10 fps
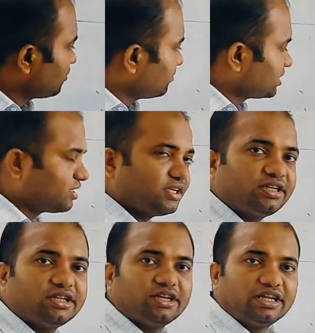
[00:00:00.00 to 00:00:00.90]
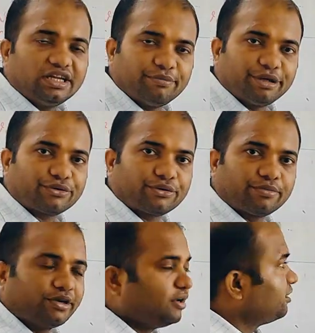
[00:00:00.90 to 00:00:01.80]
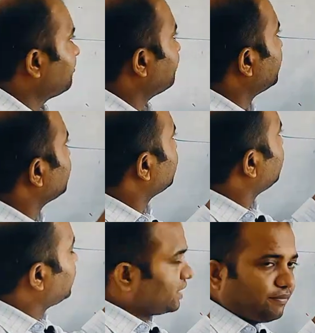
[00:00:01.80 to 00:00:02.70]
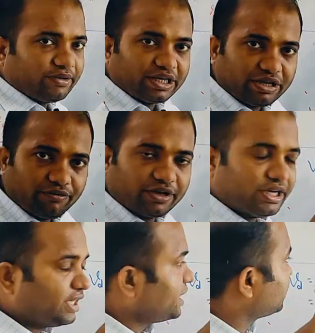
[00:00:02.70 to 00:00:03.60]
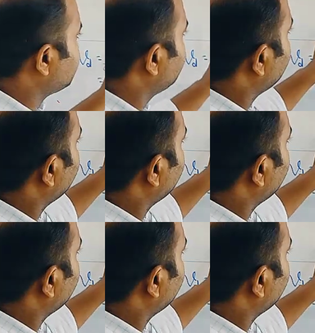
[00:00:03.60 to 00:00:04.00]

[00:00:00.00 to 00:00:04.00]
accommodation in Emmetrop, but give new heading as